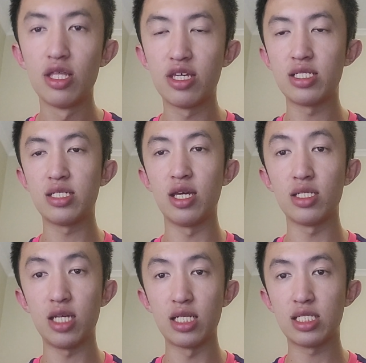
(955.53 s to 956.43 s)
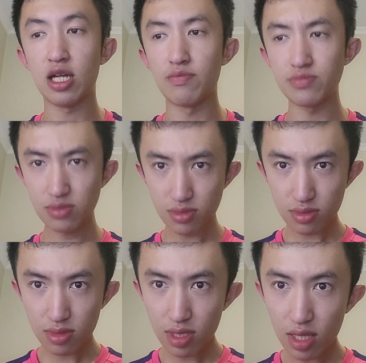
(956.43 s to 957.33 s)
This year's it's
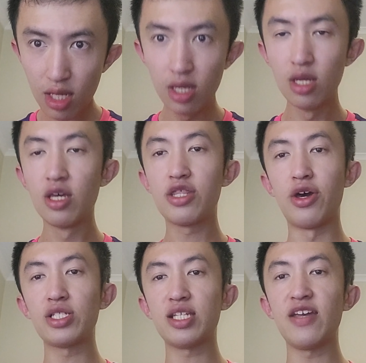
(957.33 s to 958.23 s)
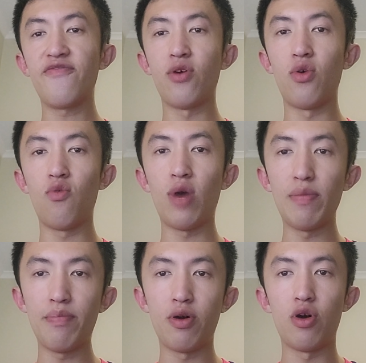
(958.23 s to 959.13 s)
Thursday for
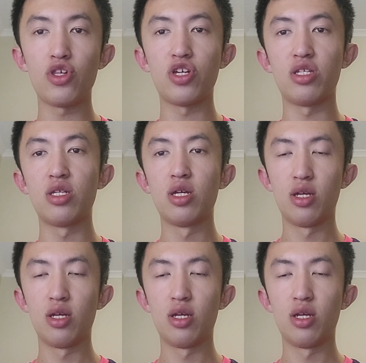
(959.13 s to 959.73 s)
one portion,